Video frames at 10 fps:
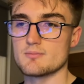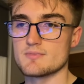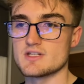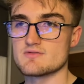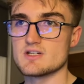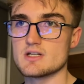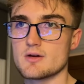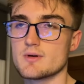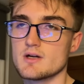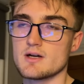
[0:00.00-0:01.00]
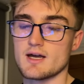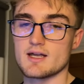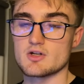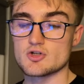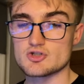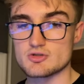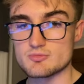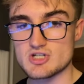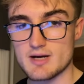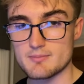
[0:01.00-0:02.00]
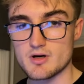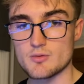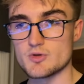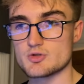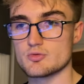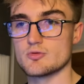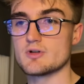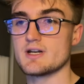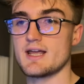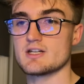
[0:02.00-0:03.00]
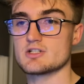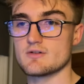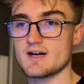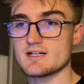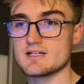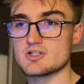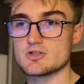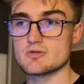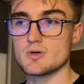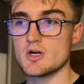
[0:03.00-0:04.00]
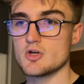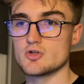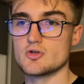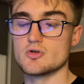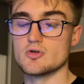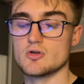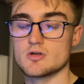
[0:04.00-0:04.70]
this video, a custom chatbot which will connect directly to your